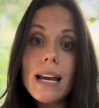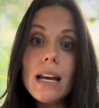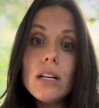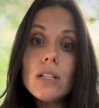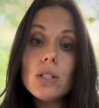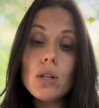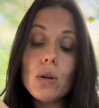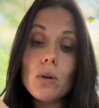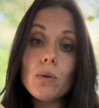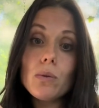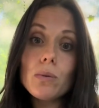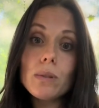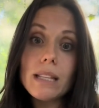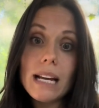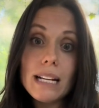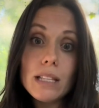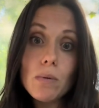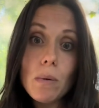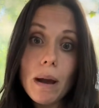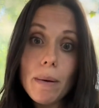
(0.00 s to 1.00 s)
So
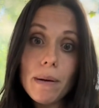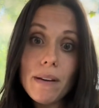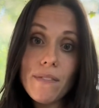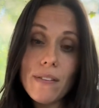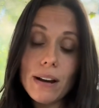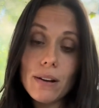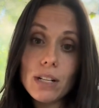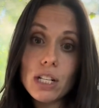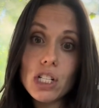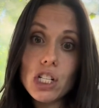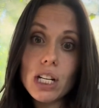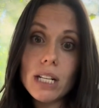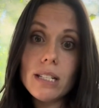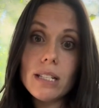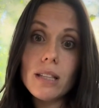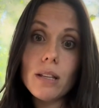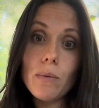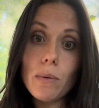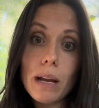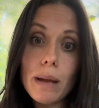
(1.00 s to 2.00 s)
that's why we founded
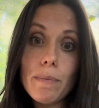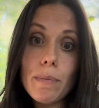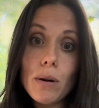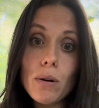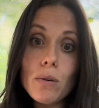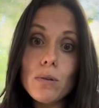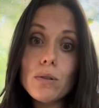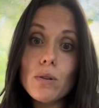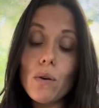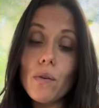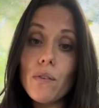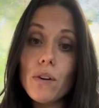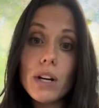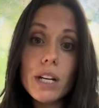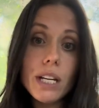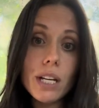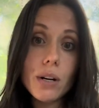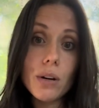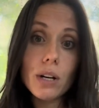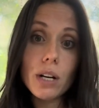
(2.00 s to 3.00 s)
Chasing the Rainbows over a
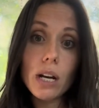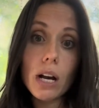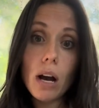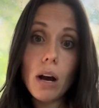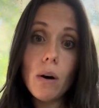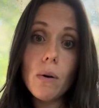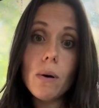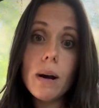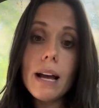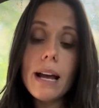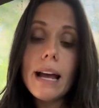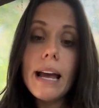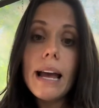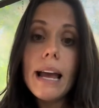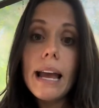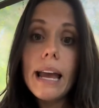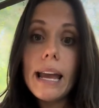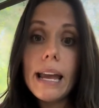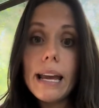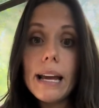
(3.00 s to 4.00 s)
year ago,
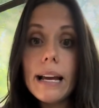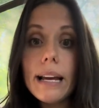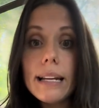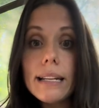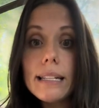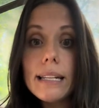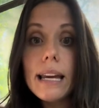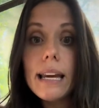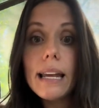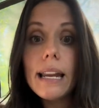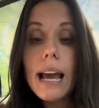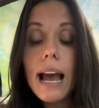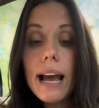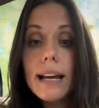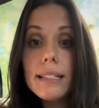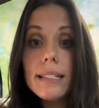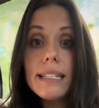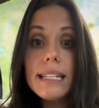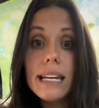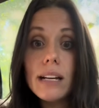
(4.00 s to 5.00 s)
and it
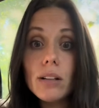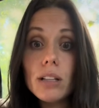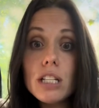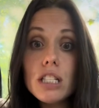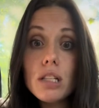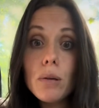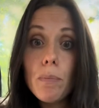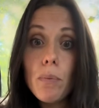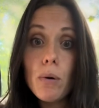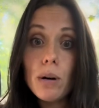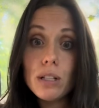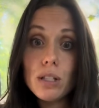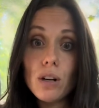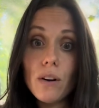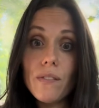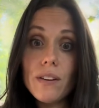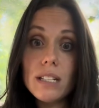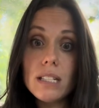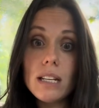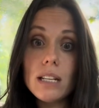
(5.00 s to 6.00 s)
has daily support
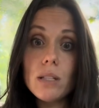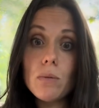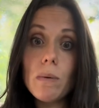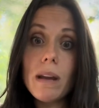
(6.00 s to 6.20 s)
services.